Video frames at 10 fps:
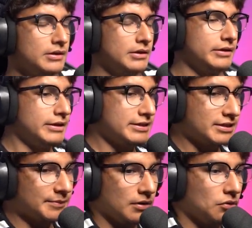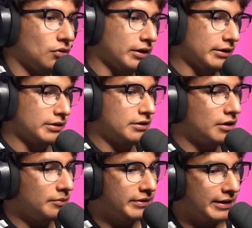And then this is the part where I
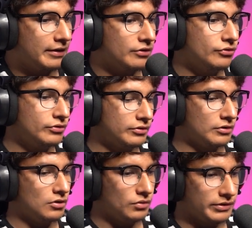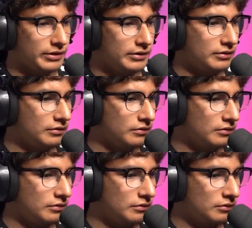come down. Oh, what the heck?
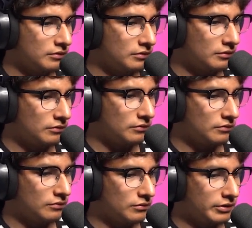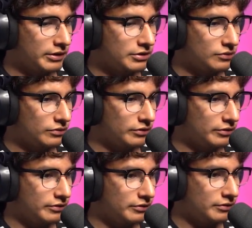What the heck's going on?